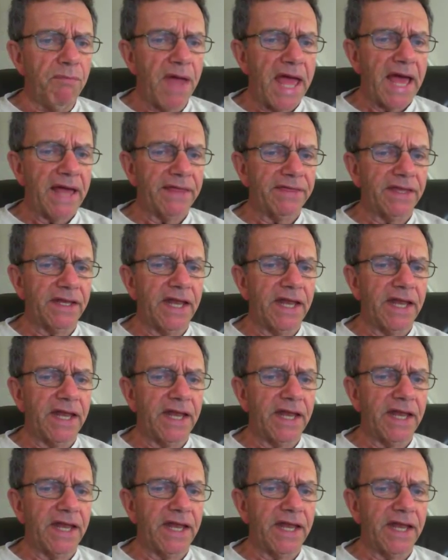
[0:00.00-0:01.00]
math and
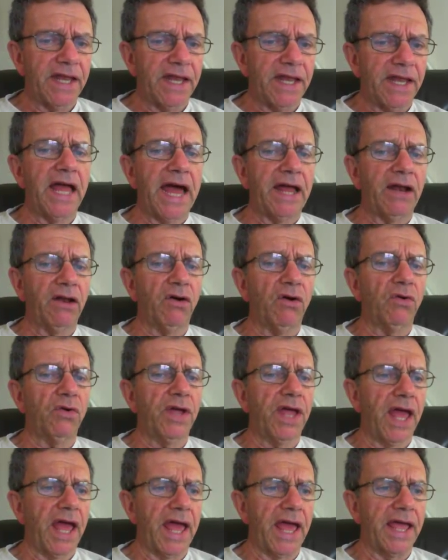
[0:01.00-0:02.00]
how it's not
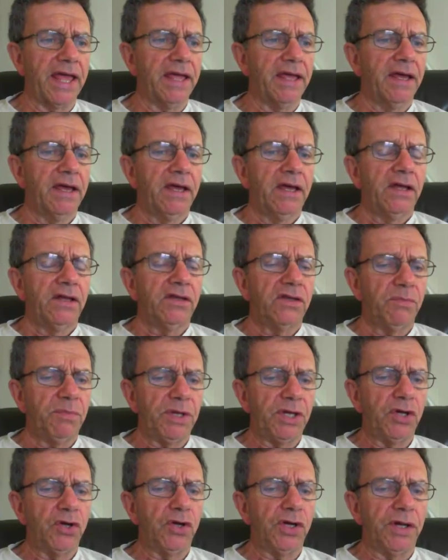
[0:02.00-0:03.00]
okay to
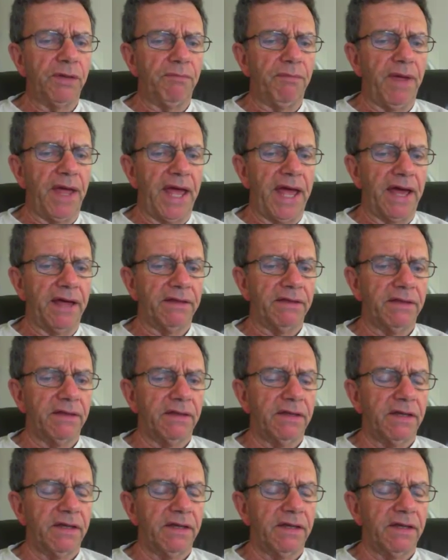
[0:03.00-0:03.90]
be good at math.